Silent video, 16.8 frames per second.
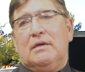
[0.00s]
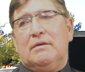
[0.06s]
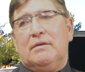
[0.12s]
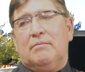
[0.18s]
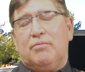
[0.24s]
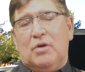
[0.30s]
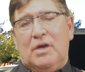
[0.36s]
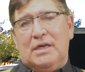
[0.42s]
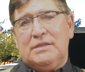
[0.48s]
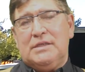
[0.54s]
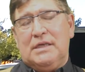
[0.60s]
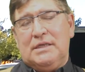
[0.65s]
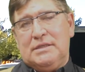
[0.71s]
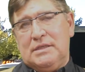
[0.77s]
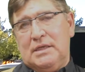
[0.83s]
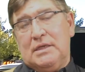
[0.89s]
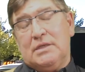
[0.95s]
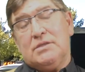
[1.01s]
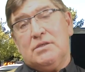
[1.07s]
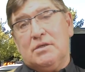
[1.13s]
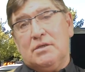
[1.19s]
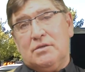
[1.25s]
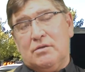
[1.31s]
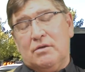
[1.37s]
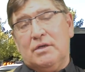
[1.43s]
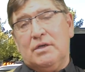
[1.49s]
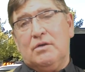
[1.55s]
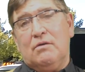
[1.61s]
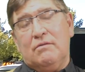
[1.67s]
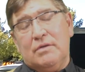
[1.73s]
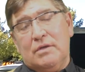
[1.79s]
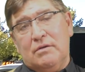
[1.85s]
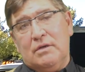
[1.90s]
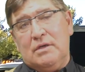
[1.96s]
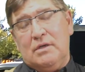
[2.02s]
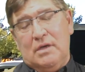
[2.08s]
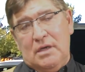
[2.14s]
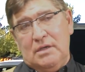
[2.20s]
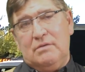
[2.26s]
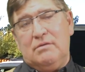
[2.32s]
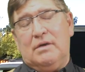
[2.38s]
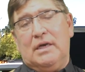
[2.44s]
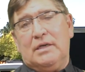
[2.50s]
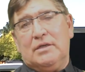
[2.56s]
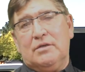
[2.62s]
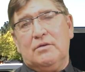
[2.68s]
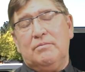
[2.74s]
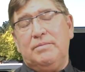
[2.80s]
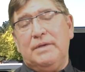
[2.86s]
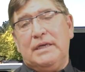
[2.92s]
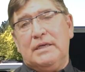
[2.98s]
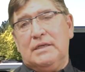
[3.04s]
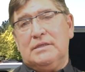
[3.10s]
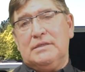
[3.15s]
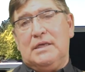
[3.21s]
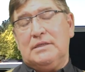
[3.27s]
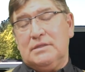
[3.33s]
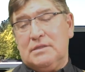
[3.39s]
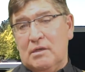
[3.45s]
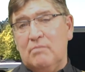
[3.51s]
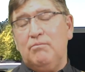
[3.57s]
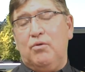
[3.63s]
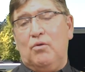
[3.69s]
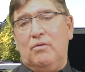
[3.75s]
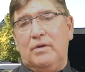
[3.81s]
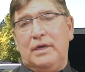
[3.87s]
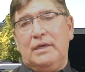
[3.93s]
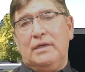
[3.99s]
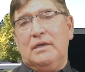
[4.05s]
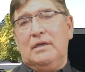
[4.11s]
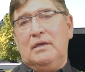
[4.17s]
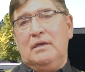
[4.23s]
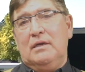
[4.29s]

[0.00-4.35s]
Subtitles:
the process is to turn it over to a contractor, because at some point